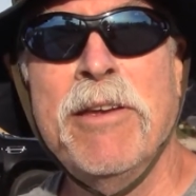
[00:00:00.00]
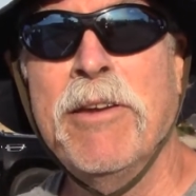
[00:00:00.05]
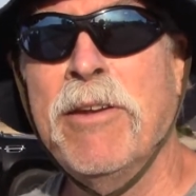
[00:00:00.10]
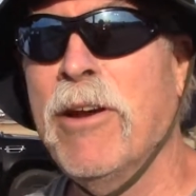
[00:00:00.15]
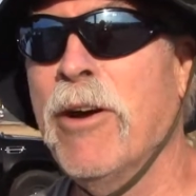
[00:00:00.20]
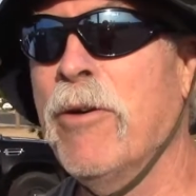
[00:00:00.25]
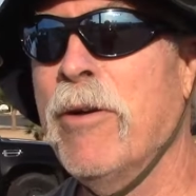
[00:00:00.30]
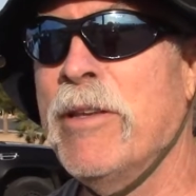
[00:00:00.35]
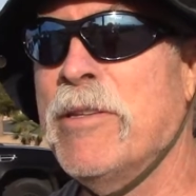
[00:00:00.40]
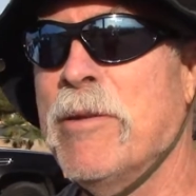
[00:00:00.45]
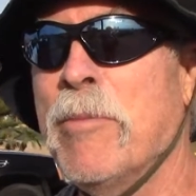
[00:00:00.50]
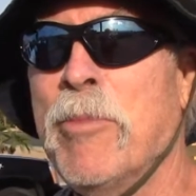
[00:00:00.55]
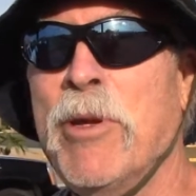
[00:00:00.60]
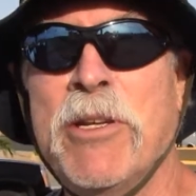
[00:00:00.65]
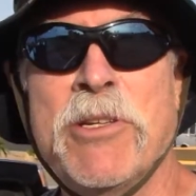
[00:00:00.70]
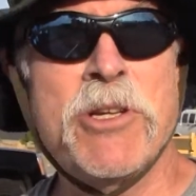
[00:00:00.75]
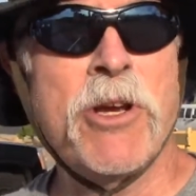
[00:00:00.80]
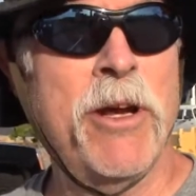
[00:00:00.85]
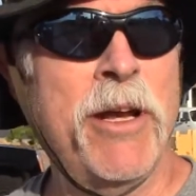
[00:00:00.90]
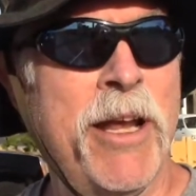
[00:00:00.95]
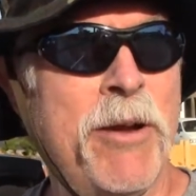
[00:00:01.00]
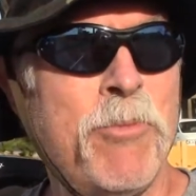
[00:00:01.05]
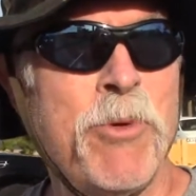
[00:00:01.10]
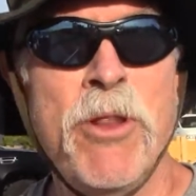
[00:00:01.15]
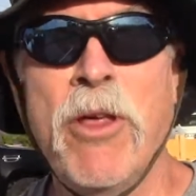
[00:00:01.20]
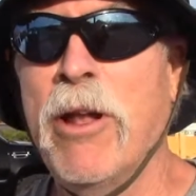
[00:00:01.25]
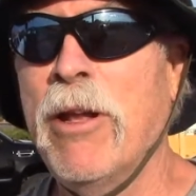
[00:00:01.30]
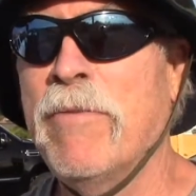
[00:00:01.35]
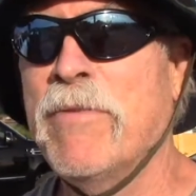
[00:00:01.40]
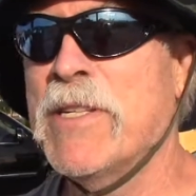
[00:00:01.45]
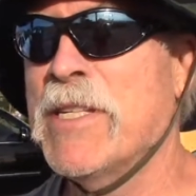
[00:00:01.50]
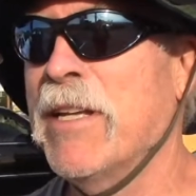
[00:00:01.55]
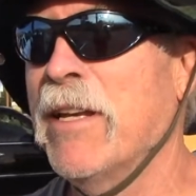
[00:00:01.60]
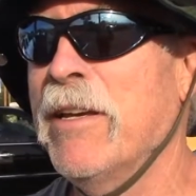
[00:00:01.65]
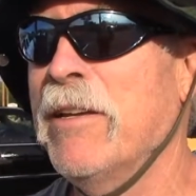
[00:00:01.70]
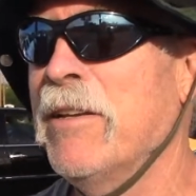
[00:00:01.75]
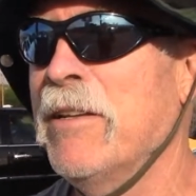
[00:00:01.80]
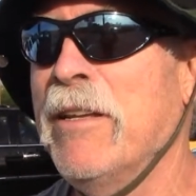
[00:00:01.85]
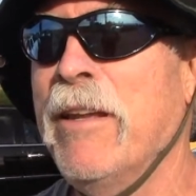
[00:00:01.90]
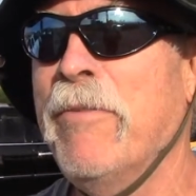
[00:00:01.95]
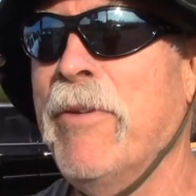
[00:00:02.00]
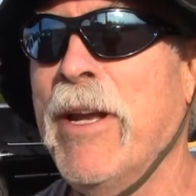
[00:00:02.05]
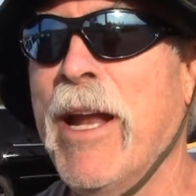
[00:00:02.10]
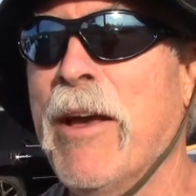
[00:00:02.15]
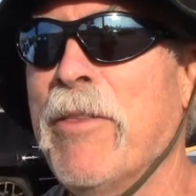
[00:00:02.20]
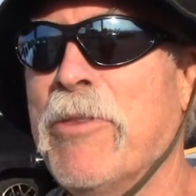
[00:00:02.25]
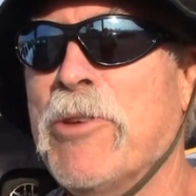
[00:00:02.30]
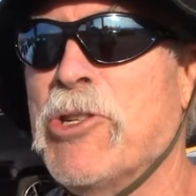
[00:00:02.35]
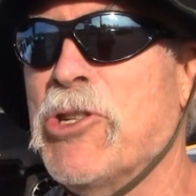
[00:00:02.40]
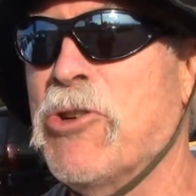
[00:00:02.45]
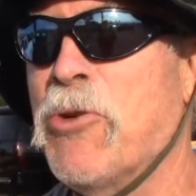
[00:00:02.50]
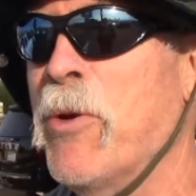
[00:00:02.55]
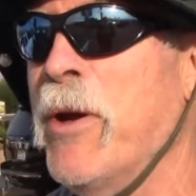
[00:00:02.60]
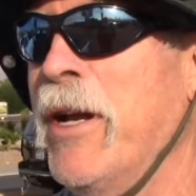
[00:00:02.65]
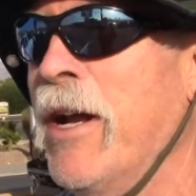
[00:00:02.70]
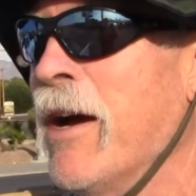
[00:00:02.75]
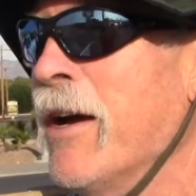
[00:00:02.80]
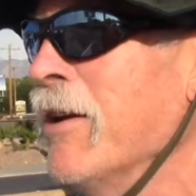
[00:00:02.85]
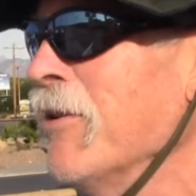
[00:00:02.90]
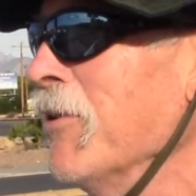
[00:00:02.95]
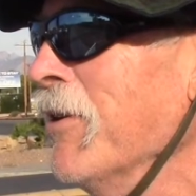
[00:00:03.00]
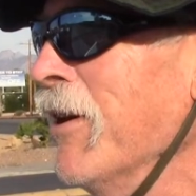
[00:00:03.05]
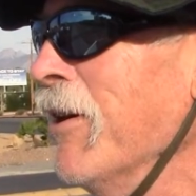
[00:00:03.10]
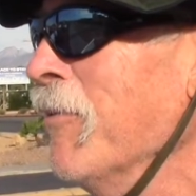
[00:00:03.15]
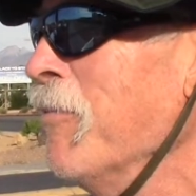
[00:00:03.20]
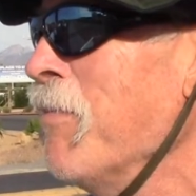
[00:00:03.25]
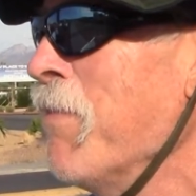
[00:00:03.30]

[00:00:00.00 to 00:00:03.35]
It's going to end with all of us living out in the street? I don't know.